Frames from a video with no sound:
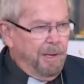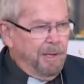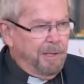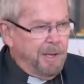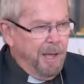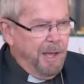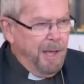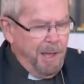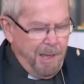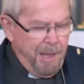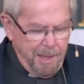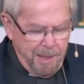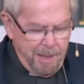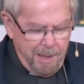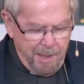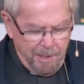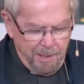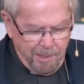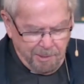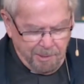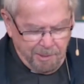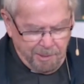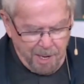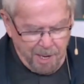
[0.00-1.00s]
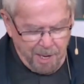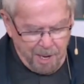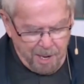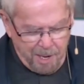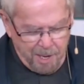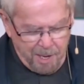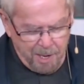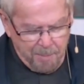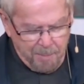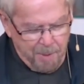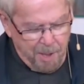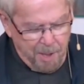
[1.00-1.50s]
any day, any
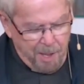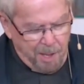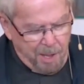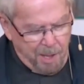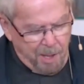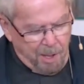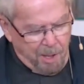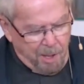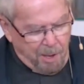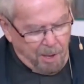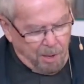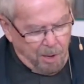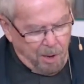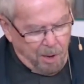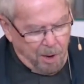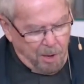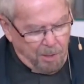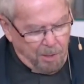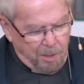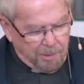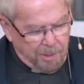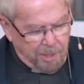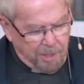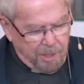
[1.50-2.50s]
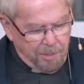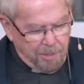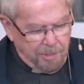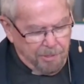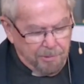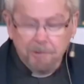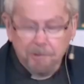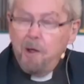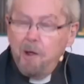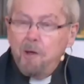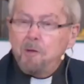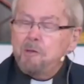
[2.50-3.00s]
time, God
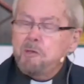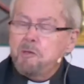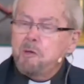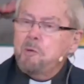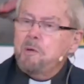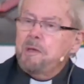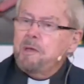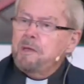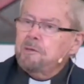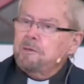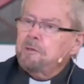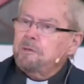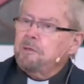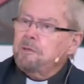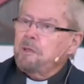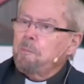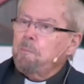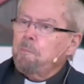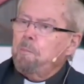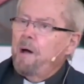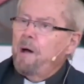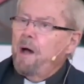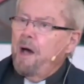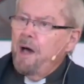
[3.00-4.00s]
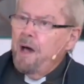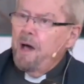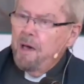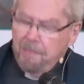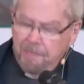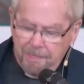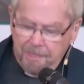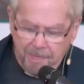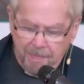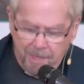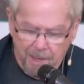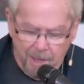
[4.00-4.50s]
can throw you into the
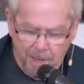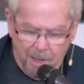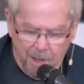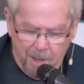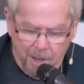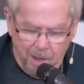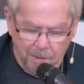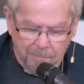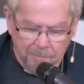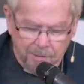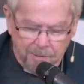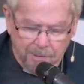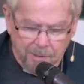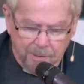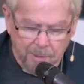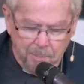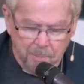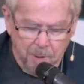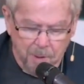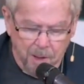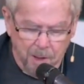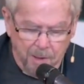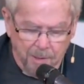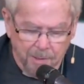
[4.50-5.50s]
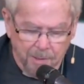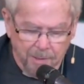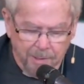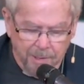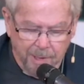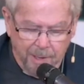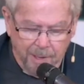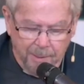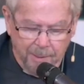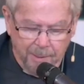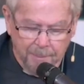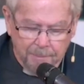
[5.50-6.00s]
path of a
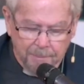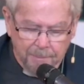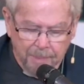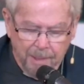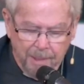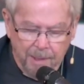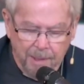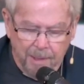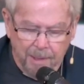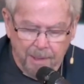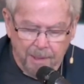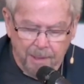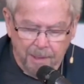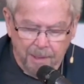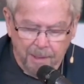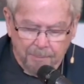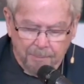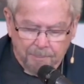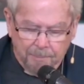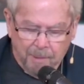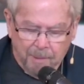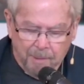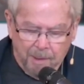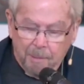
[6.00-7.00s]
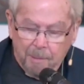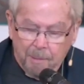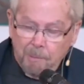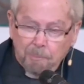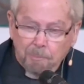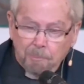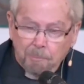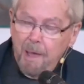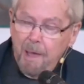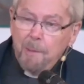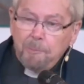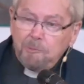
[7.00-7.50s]
demanding,
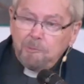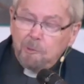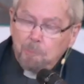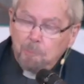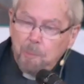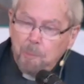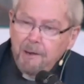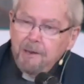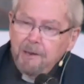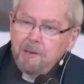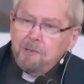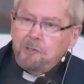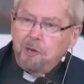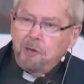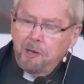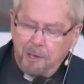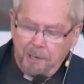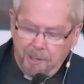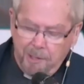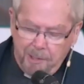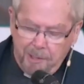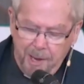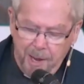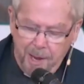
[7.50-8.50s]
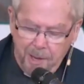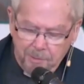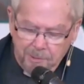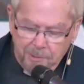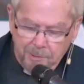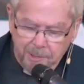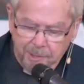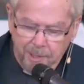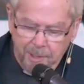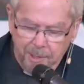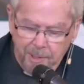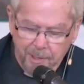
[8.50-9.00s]
perhaps punishing
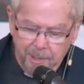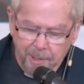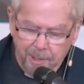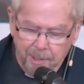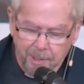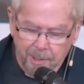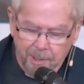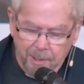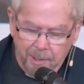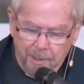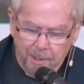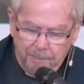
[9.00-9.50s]
encounter,